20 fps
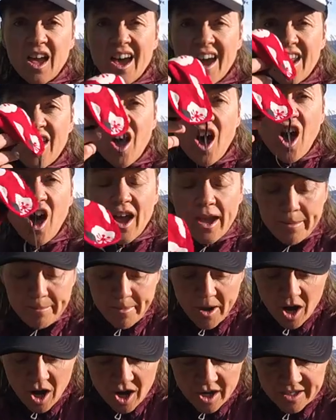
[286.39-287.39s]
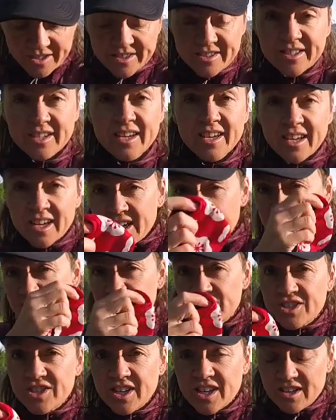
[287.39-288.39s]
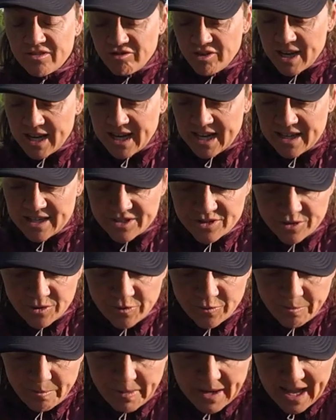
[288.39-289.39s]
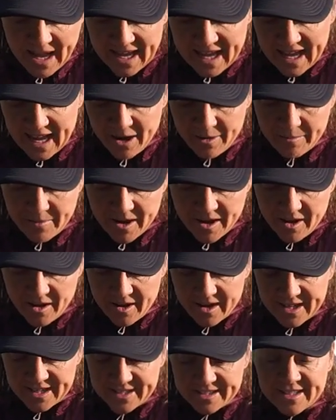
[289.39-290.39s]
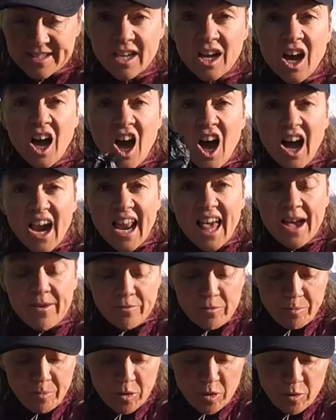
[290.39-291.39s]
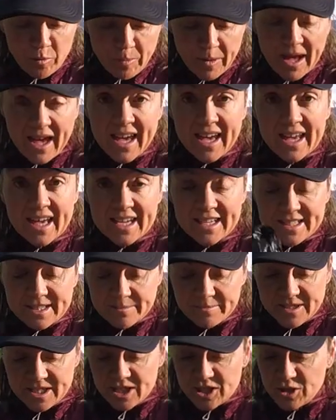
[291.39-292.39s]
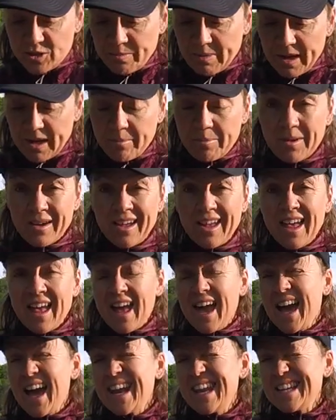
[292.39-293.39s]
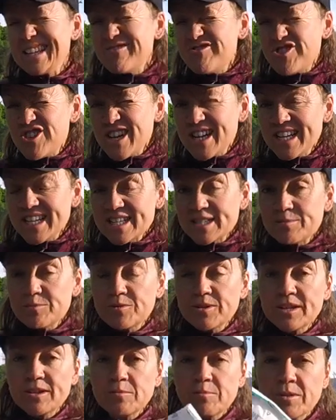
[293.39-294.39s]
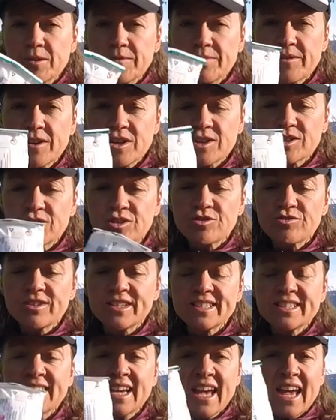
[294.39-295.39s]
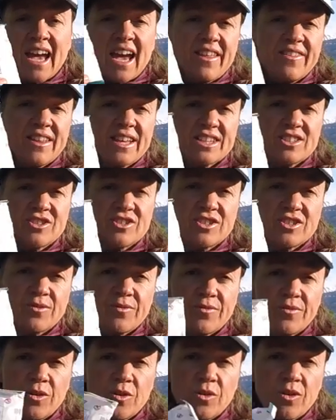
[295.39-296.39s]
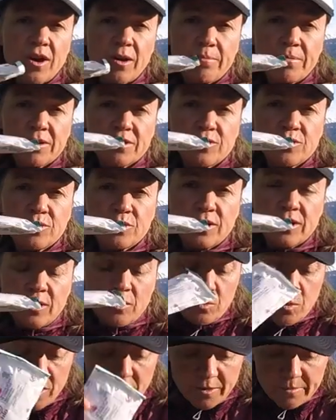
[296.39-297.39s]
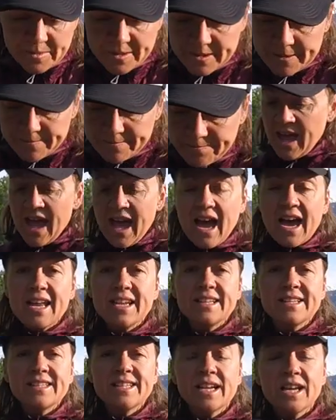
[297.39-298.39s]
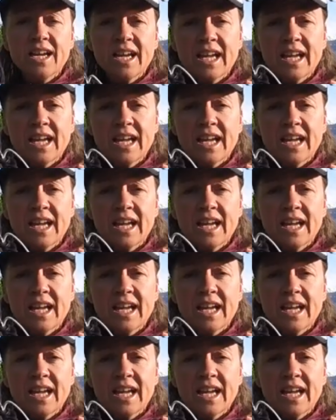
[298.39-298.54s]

an eye mask, just to really sort of black out my eyes. I'll have a poo bag and some tissue paper and a really small little bit of luxuries, and that's just a couple of toilet wipes. And